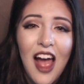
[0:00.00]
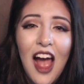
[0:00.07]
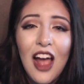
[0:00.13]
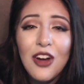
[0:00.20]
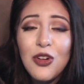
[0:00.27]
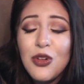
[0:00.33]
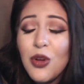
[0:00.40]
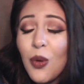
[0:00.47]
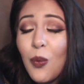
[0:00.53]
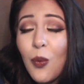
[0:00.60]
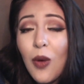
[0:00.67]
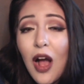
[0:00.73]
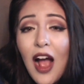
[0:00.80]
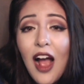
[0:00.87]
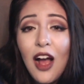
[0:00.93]
I don't
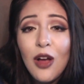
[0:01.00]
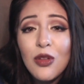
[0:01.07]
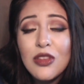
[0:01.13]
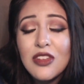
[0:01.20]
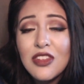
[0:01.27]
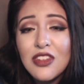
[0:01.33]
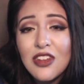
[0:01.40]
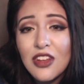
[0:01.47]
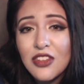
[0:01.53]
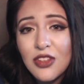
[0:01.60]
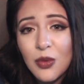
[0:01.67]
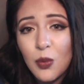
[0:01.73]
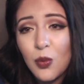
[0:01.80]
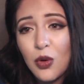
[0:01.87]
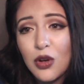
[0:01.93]
know how this
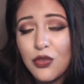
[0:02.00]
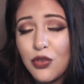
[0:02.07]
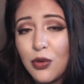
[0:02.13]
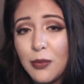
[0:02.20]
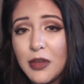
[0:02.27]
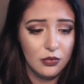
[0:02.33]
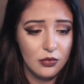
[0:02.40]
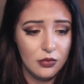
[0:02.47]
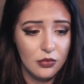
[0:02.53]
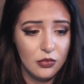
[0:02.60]
doesn't work for me.